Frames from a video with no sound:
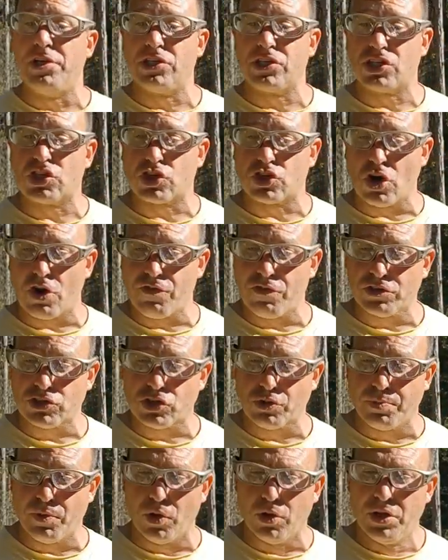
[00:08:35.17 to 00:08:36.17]

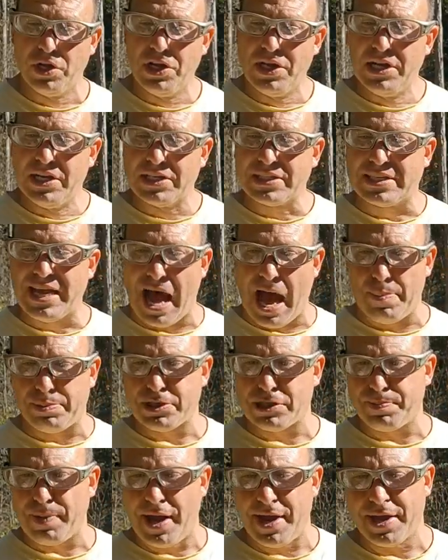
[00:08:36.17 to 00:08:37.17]
serviceable top
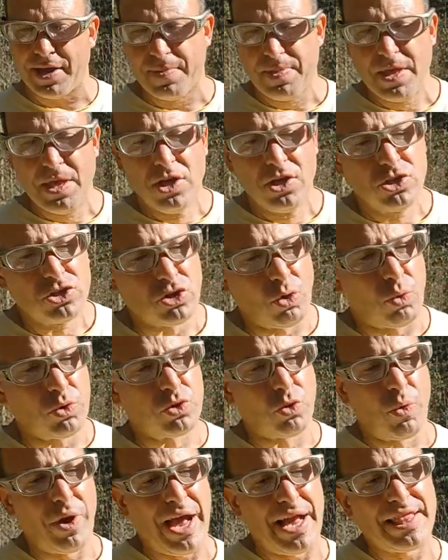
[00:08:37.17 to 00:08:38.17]
spike. So the
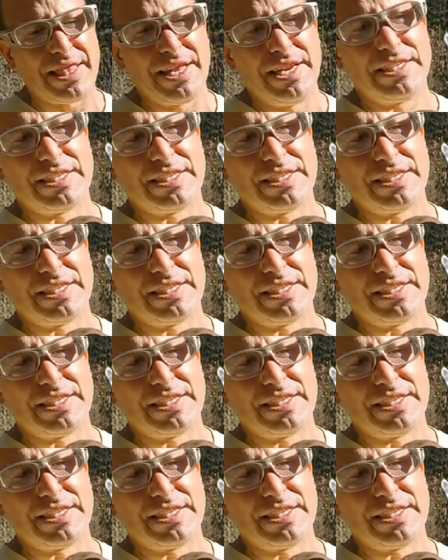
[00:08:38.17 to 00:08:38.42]
way I did is